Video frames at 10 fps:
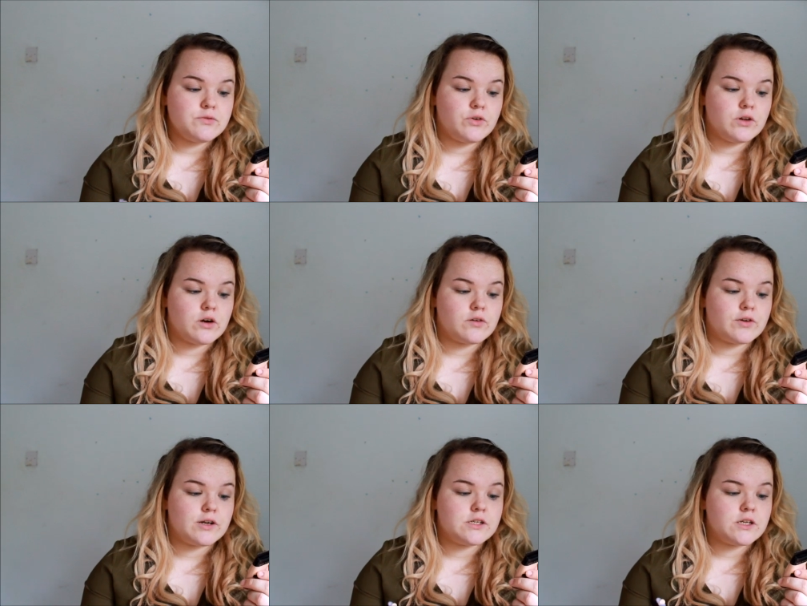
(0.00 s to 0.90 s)
to full
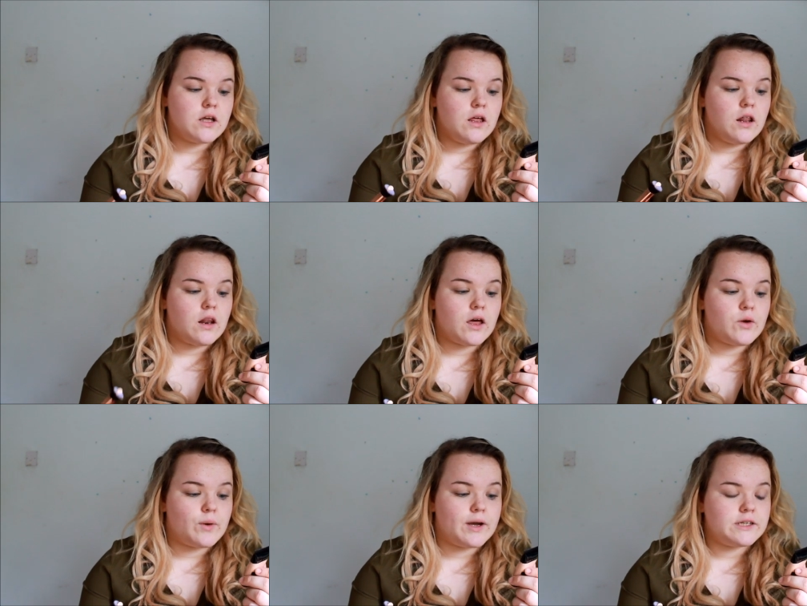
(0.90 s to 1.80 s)
coverage,
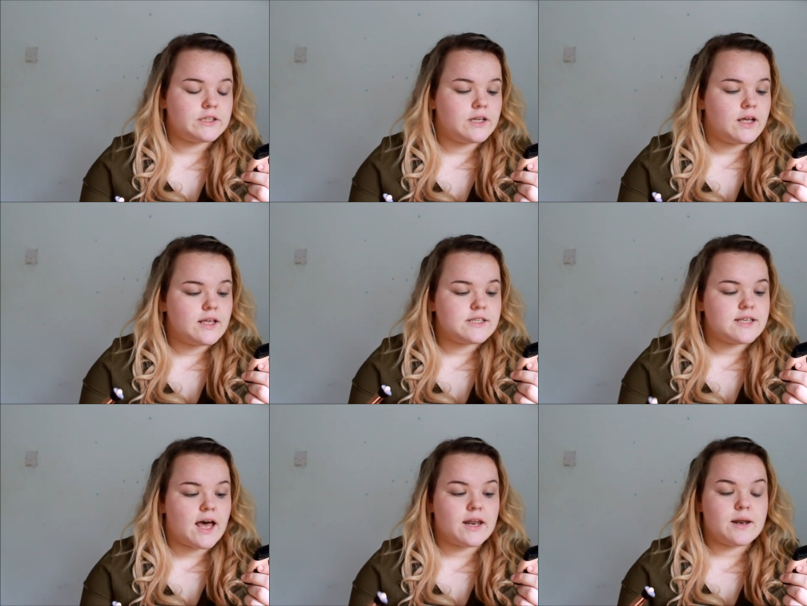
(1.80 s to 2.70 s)
lightweight,
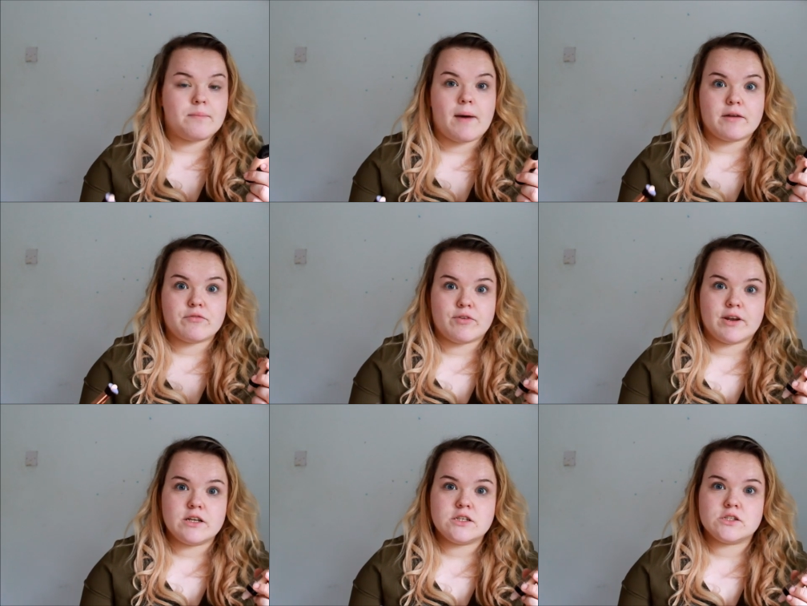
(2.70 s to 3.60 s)
satin matte
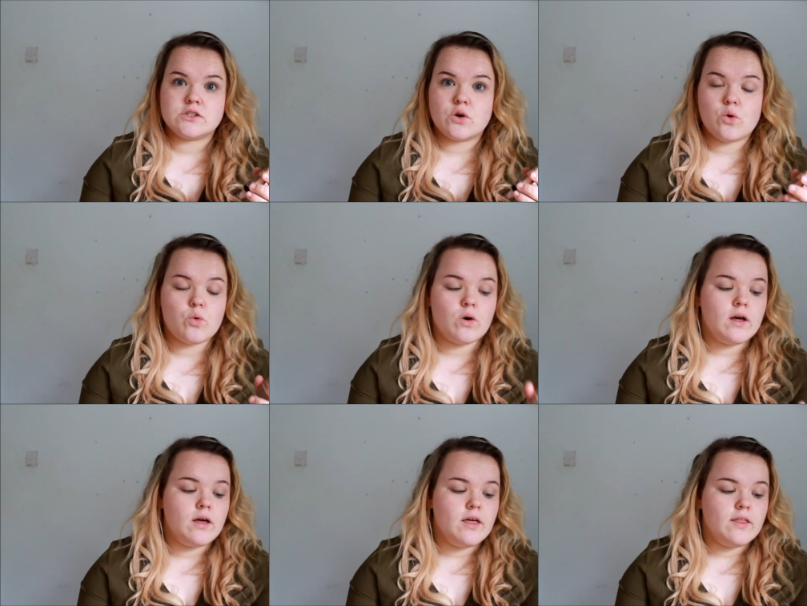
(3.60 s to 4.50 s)
finish. So
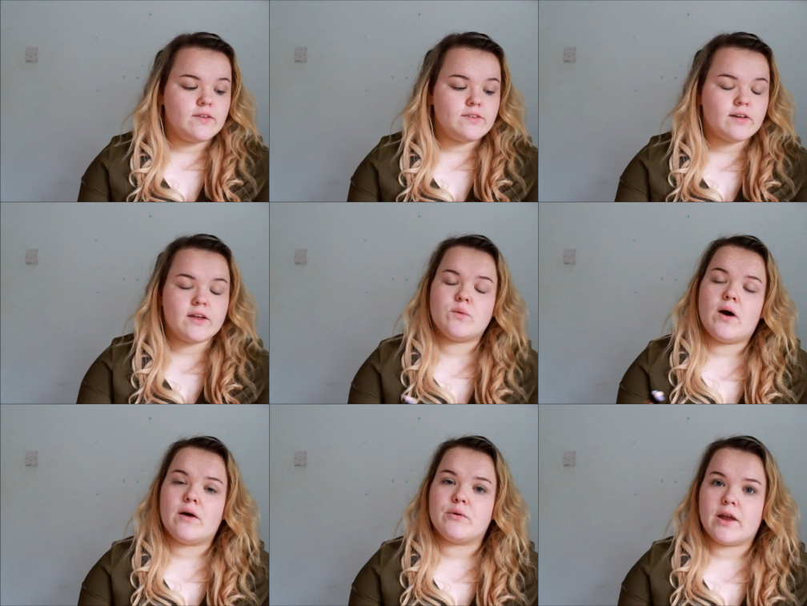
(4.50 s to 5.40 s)
this is kind of
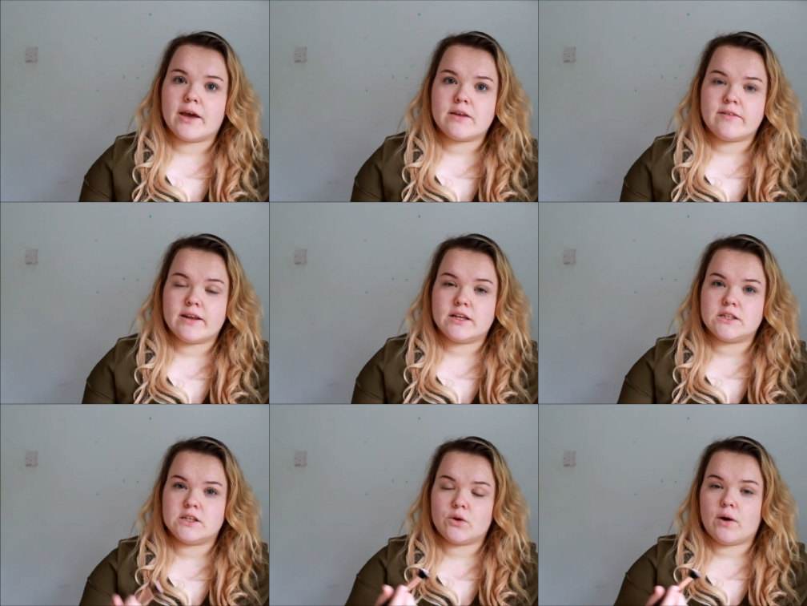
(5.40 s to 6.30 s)
what I would like in
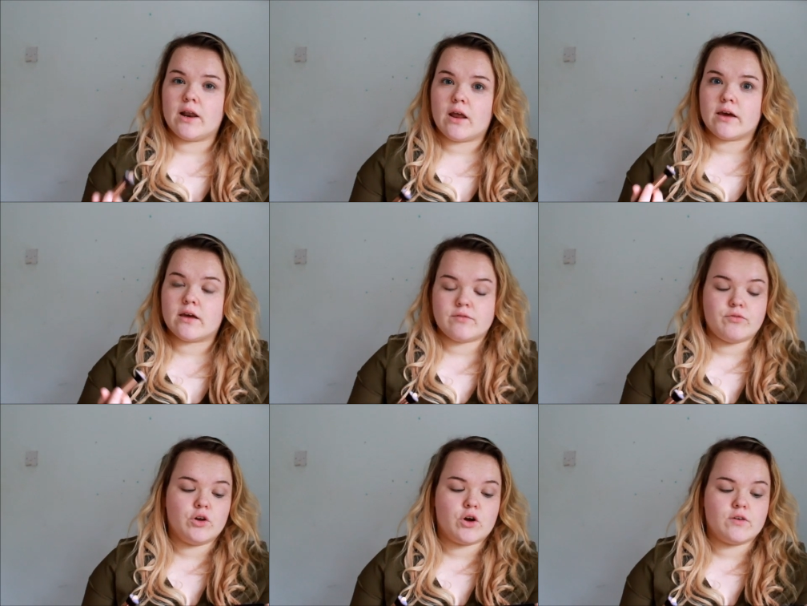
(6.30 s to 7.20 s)
foundation. You know, I like
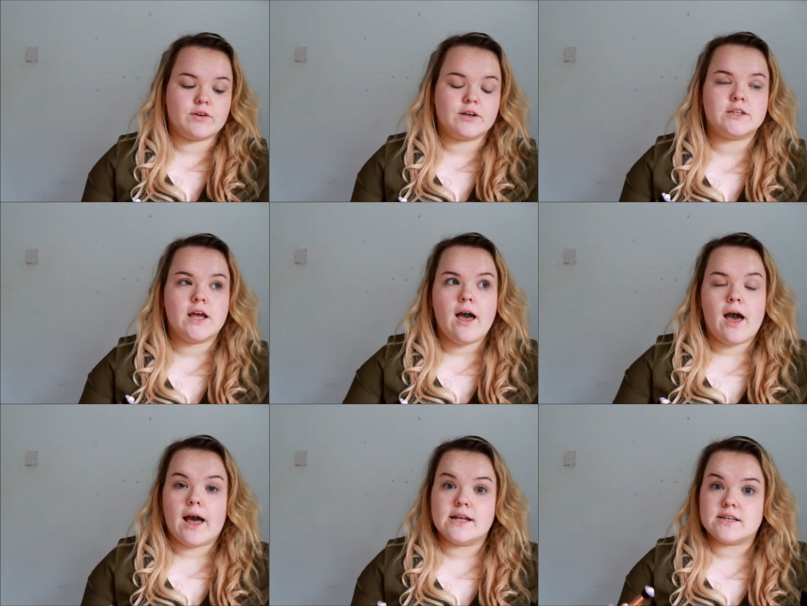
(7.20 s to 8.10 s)
full coverage
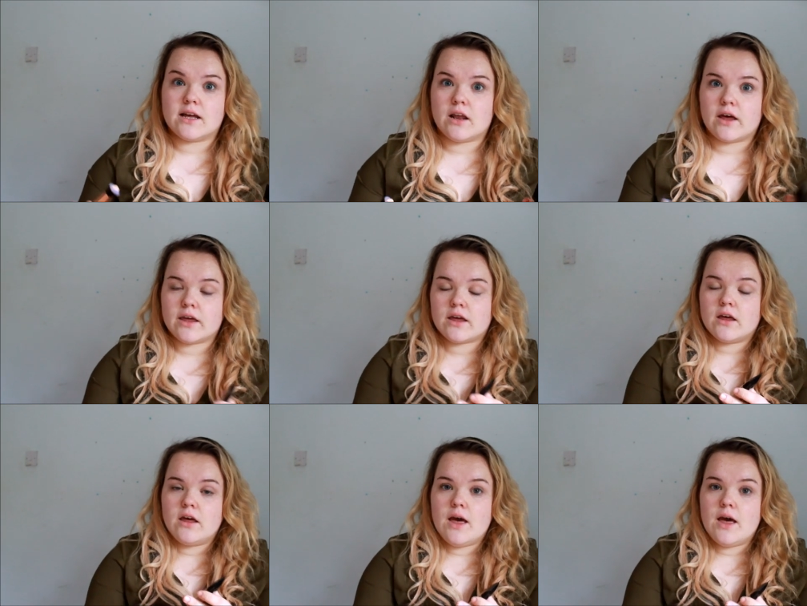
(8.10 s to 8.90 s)
and I like